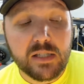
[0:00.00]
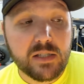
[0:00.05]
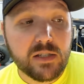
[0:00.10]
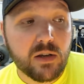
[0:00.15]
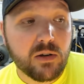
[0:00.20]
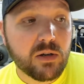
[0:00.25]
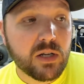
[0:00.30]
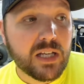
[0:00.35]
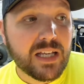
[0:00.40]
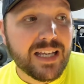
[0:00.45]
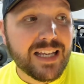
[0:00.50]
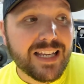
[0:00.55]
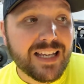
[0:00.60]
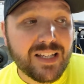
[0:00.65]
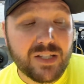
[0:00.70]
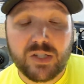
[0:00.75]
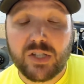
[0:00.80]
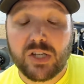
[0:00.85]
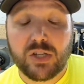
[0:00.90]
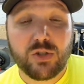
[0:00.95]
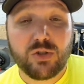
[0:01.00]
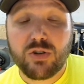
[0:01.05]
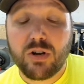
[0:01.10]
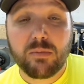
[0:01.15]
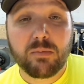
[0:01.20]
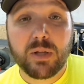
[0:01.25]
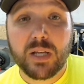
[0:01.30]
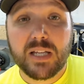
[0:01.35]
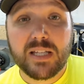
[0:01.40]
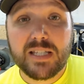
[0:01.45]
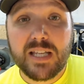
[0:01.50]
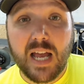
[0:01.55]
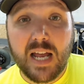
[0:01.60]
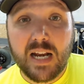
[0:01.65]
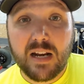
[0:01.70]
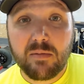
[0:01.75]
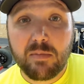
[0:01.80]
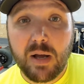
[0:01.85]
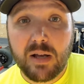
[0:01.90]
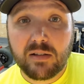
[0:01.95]
So I was extremely
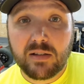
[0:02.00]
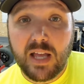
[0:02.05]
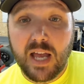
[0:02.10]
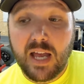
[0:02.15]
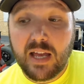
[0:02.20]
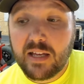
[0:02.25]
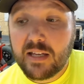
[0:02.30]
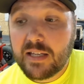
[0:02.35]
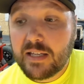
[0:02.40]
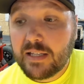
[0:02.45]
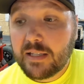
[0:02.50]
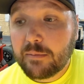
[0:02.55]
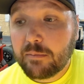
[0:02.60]
excited about that.